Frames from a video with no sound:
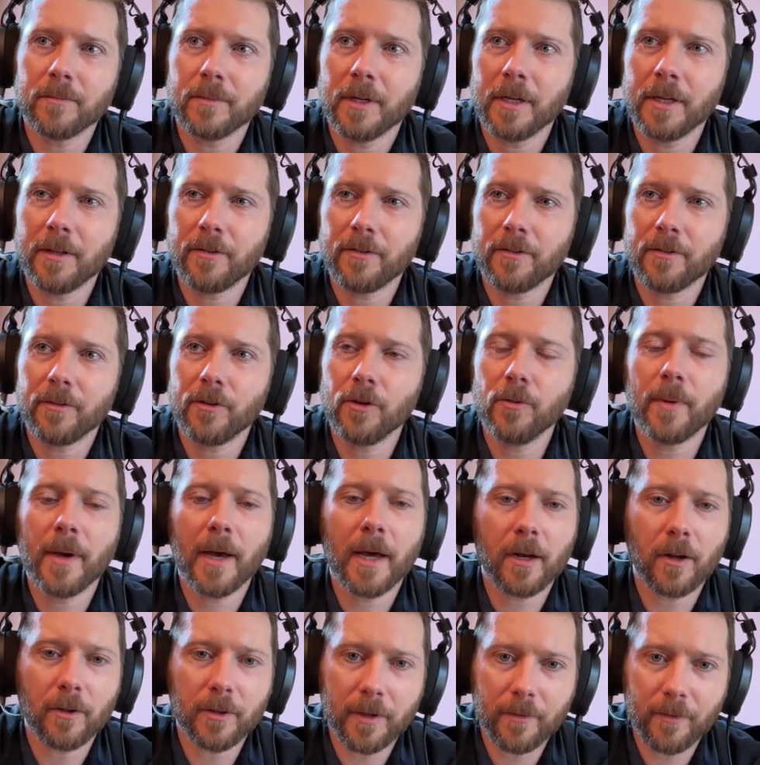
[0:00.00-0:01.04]
it's too
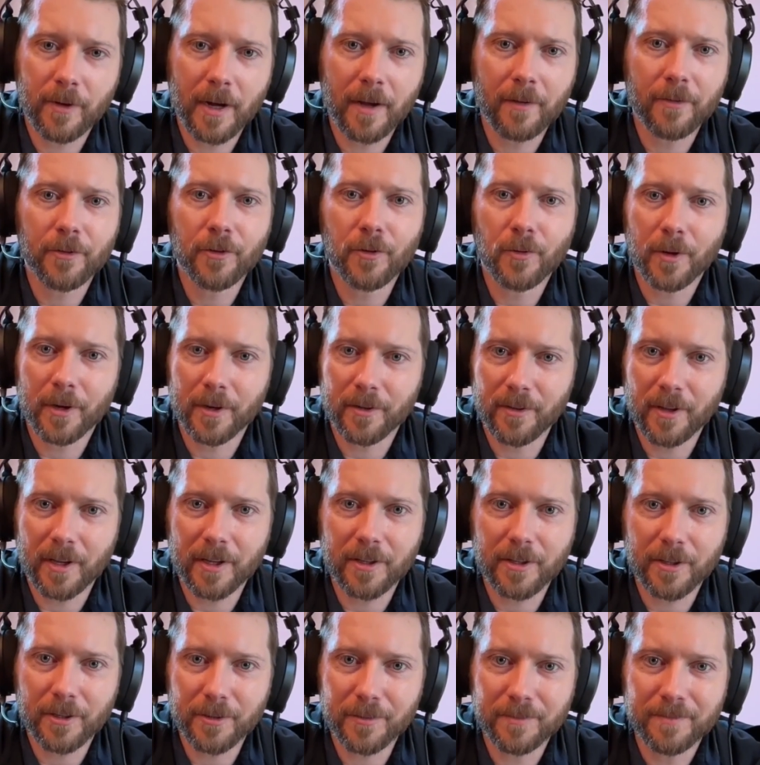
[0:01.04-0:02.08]
bad I'll never have stories
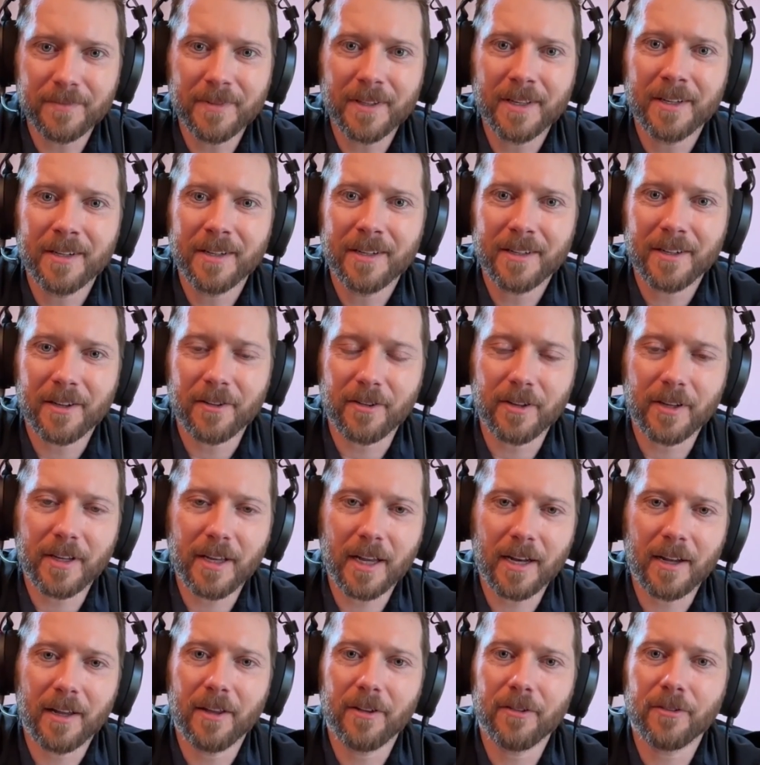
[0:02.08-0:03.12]
like you," because he
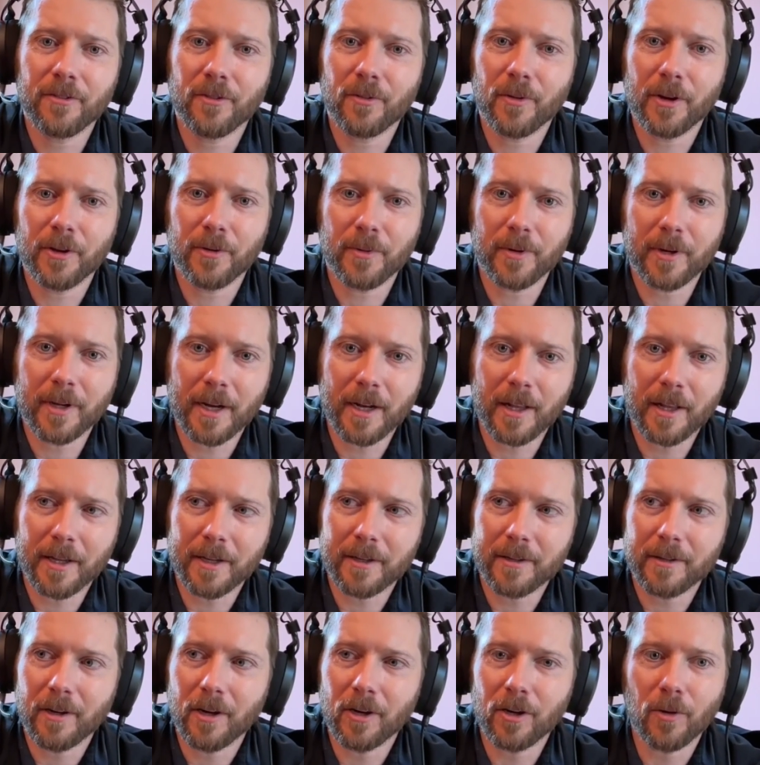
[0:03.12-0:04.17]
got his stories were kind of
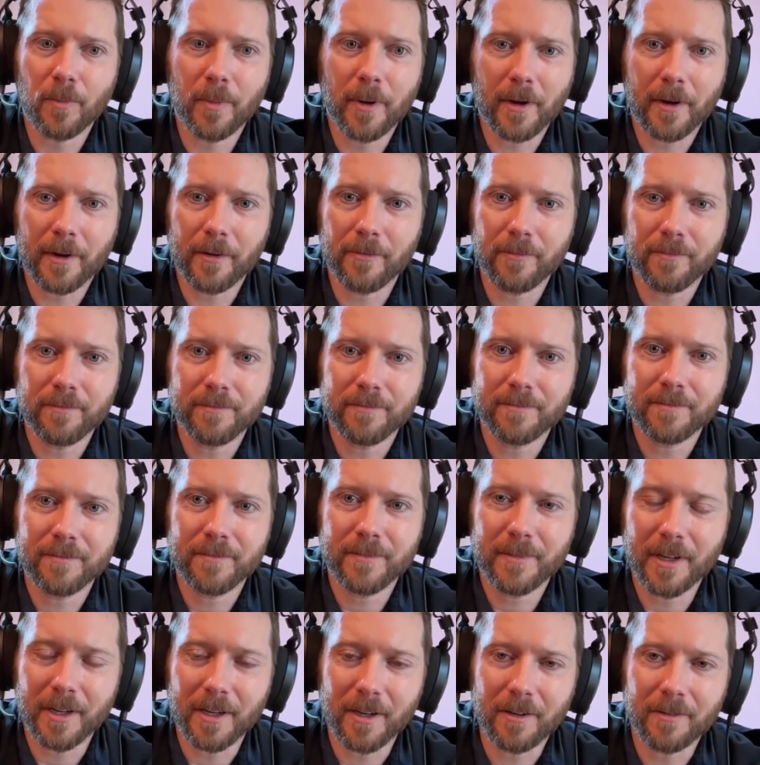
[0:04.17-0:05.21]
like Huckleberry
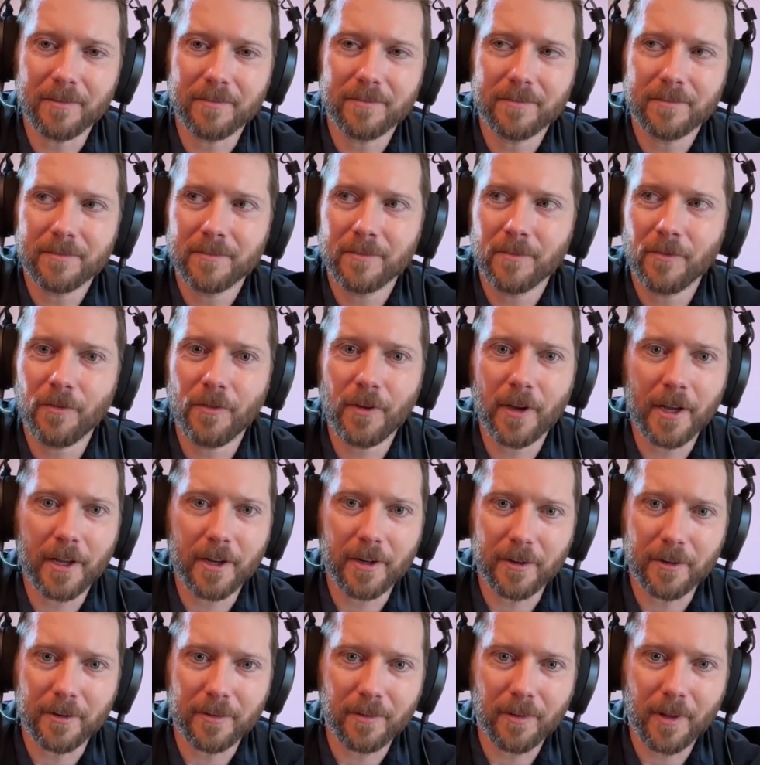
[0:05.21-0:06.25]
uh,
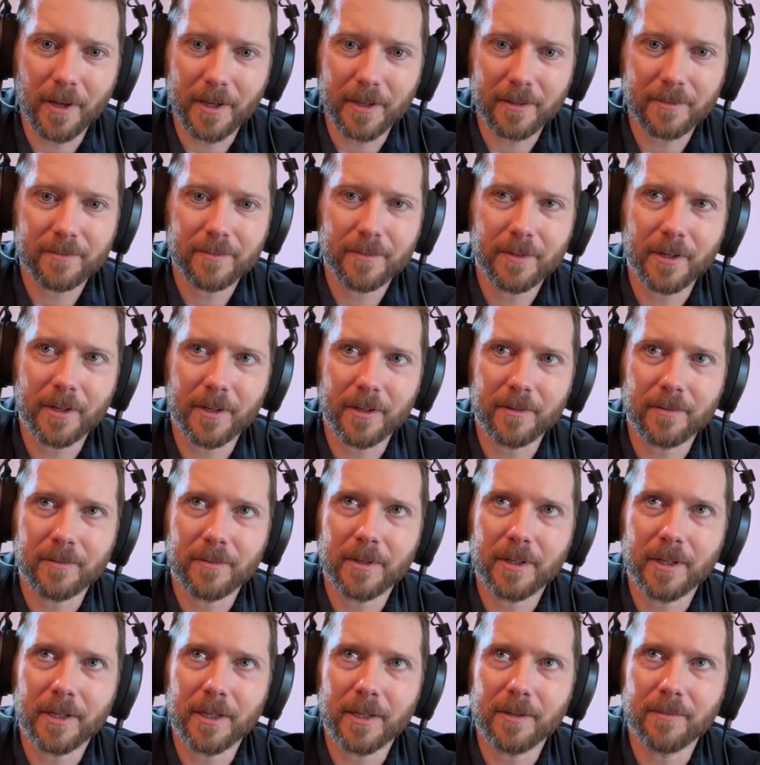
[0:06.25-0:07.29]
Finn or like
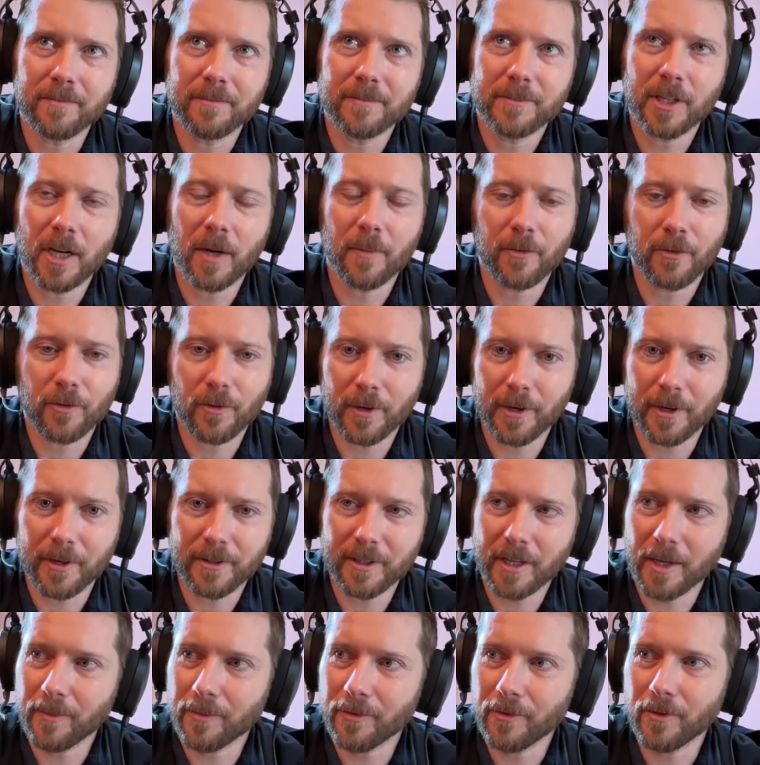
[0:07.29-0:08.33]
Tom Sawyer
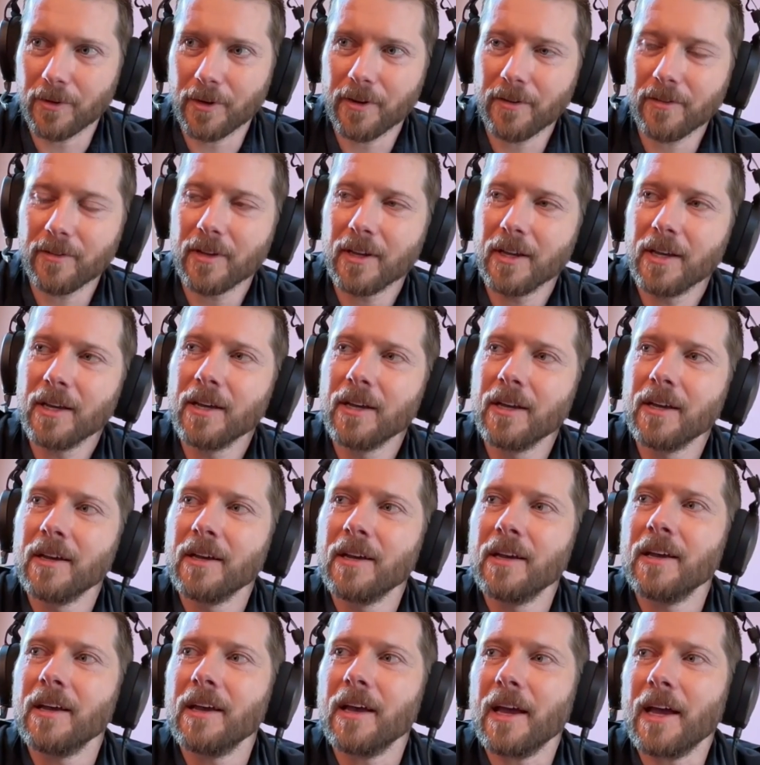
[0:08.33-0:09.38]
type stories.
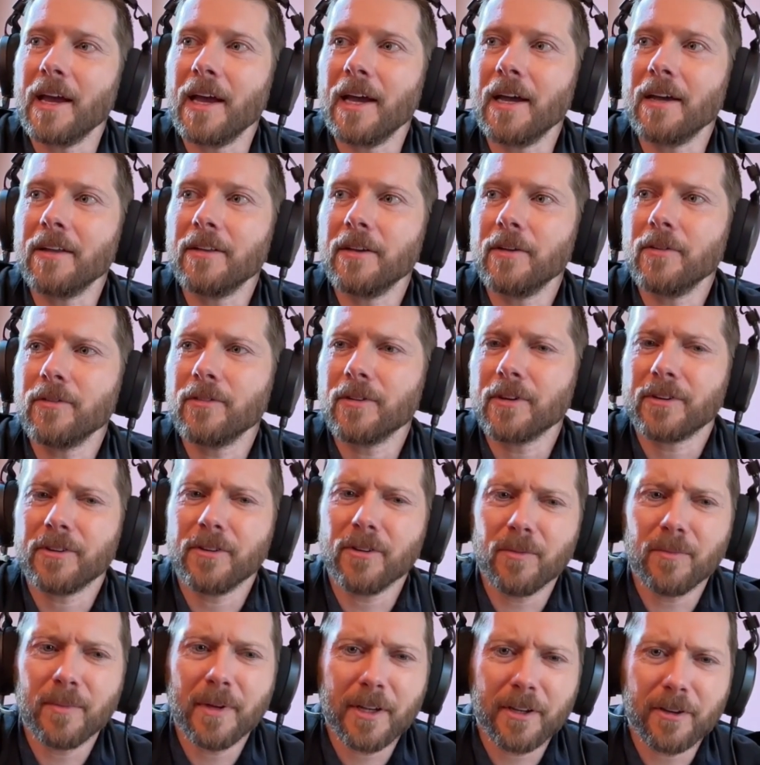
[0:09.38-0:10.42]
And he was like,
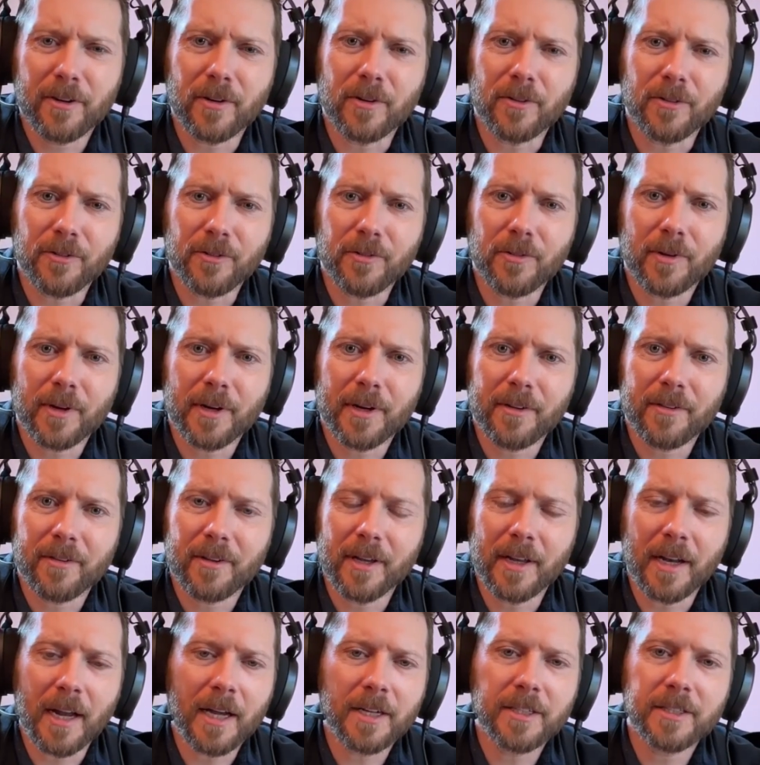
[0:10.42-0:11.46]
"You'll make your own stories."
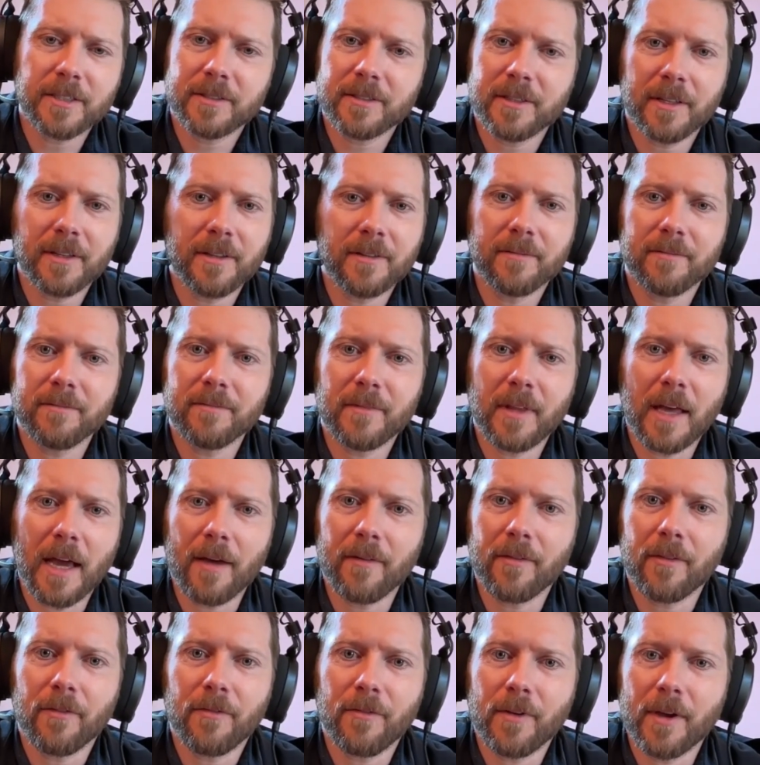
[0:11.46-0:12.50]
And I just didn't
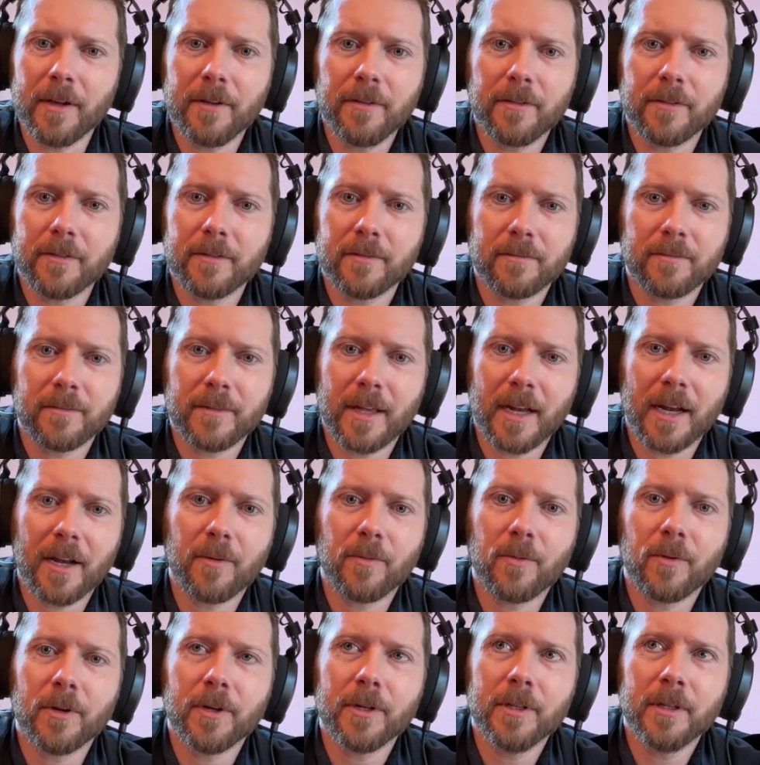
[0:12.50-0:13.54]
have the faith that I
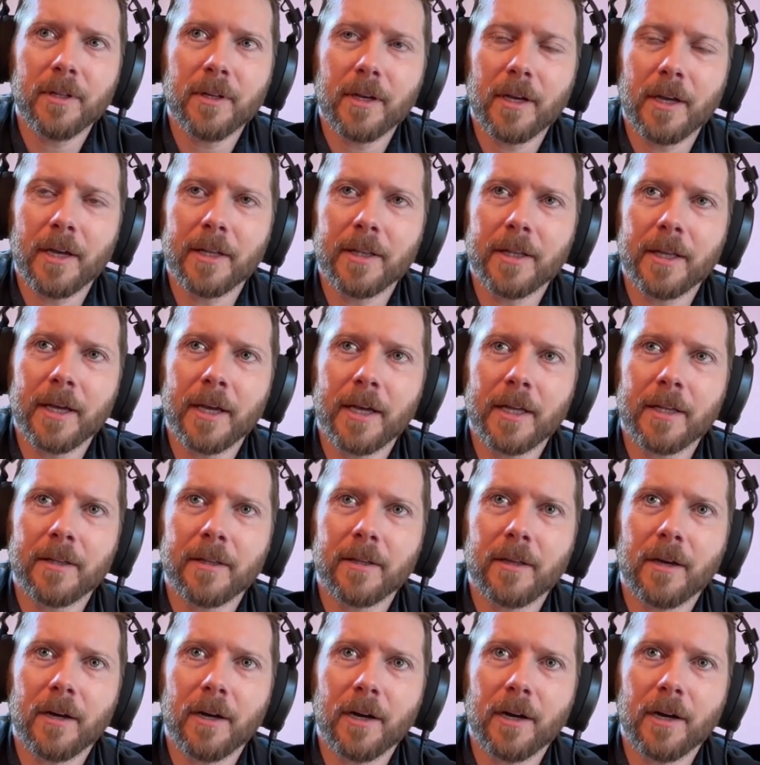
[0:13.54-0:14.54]
would. And then